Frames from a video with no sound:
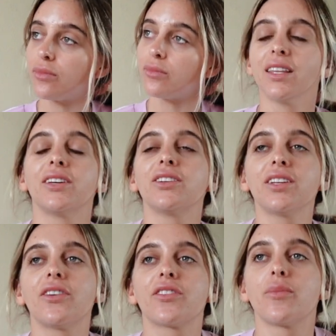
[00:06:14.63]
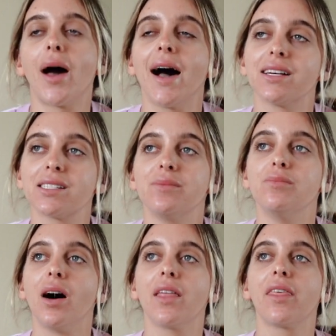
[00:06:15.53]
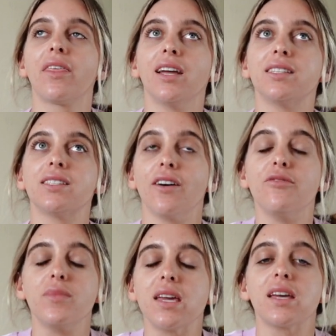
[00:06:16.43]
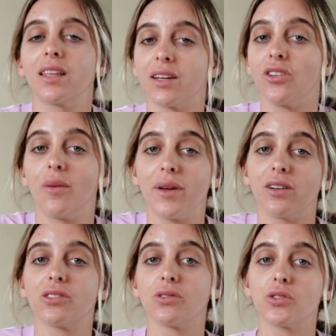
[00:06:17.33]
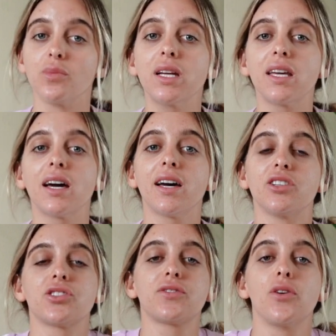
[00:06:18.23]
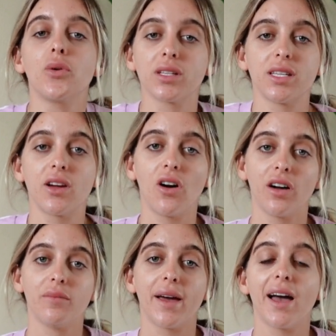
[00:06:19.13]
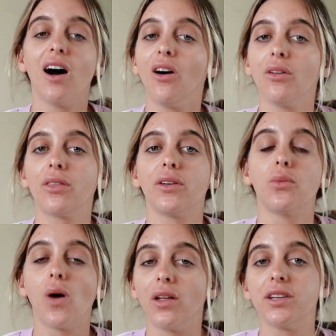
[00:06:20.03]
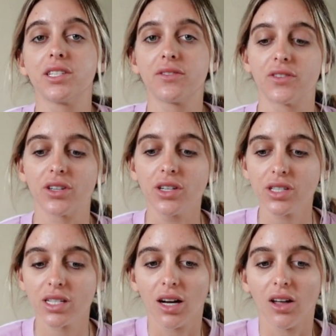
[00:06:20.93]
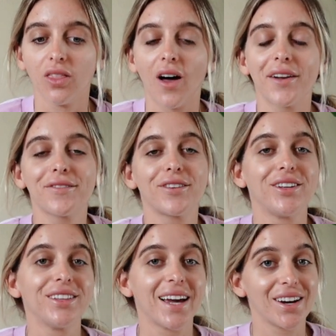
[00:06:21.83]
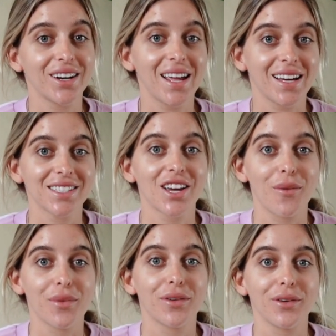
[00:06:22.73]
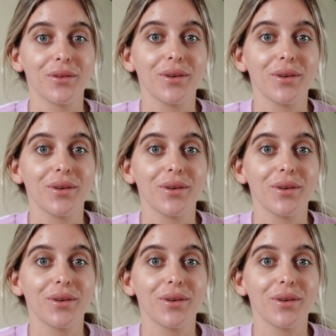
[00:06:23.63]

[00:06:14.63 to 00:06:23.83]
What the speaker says: Literally over the past month of me like not being on social media and just focusing on my health and wellness first, a lot of clarity has come through.